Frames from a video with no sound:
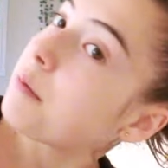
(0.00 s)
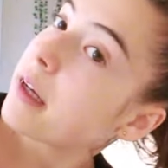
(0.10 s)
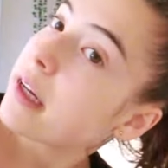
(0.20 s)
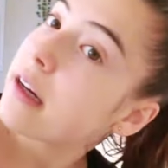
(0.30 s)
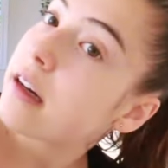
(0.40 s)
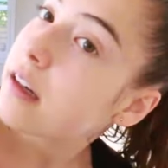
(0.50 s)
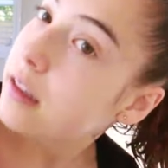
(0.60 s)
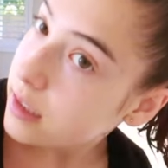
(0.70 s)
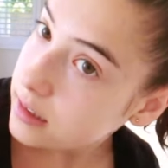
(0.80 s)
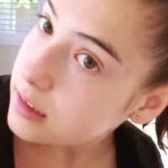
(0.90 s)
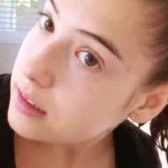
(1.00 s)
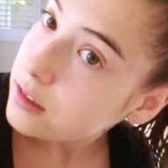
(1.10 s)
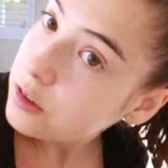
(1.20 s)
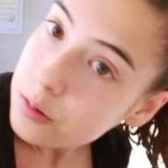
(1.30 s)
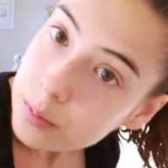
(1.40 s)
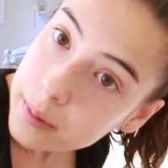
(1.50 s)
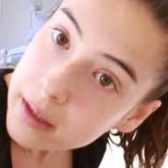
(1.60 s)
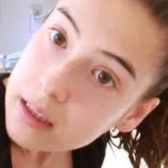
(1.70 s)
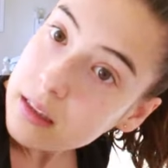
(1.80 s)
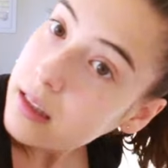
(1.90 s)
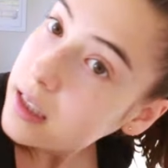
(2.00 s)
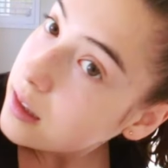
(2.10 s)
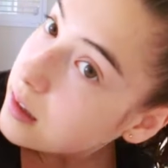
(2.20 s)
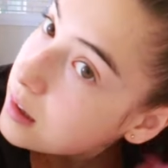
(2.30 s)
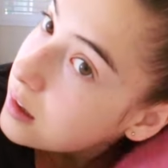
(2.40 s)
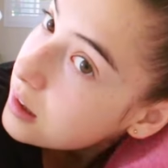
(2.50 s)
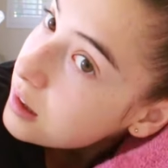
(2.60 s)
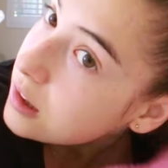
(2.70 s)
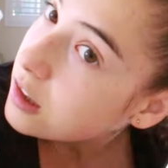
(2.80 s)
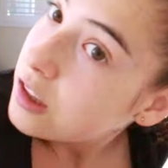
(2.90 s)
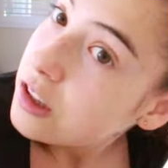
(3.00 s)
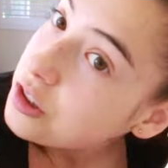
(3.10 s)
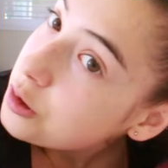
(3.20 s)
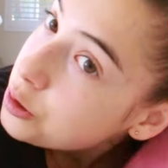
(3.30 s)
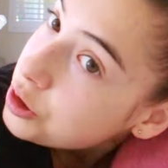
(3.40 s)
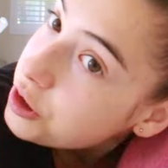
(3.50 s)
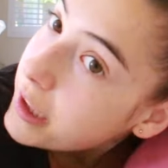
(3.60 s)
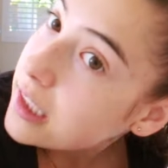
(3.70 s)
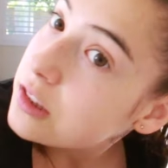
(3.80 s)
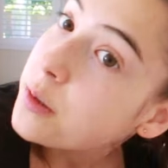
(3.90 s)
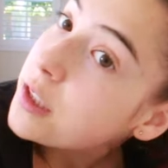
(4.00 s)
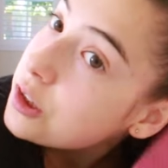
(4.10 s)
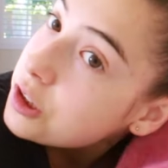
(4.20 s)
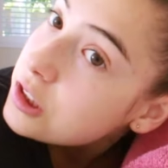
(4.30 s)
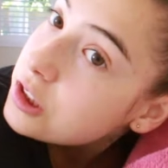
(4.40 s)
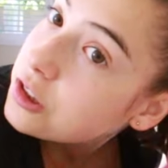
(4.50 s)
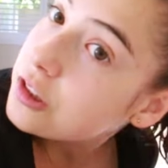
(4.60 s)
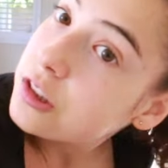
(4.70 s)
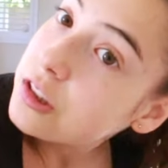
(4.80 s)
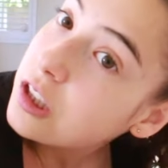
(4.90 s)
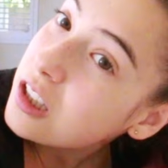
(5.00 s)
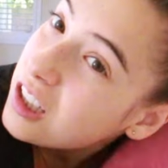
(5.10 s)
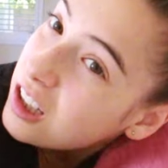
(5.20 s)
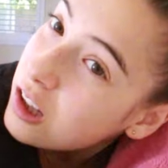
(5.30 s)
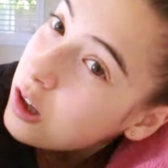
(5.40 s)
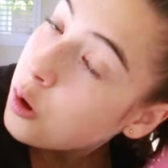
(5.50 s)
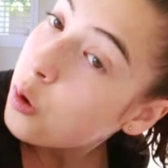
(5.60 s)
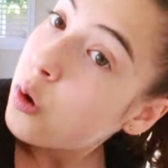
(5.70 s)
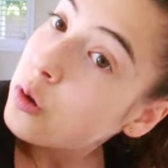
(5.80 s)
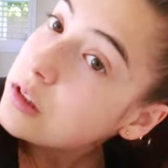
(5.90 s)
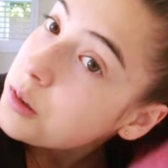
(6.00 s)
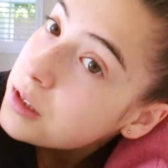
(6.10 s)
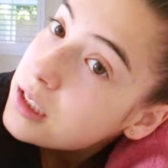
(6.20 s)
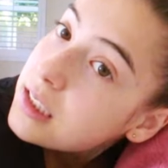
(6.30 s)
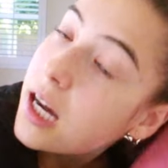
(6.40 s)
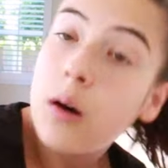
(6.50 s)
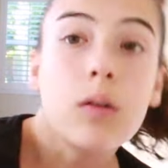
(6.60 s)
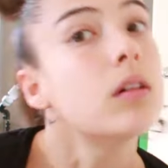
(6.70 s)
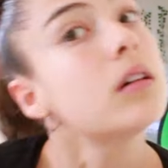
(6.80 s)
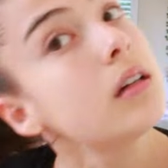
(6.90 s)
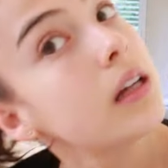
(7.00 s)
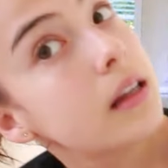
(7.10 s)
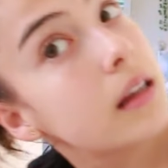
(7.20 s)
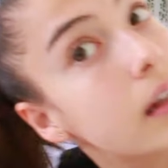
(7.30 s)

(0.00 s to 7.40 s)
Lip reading: of my hair, it's a little bit like too straight, so I usually just hold it with a towel and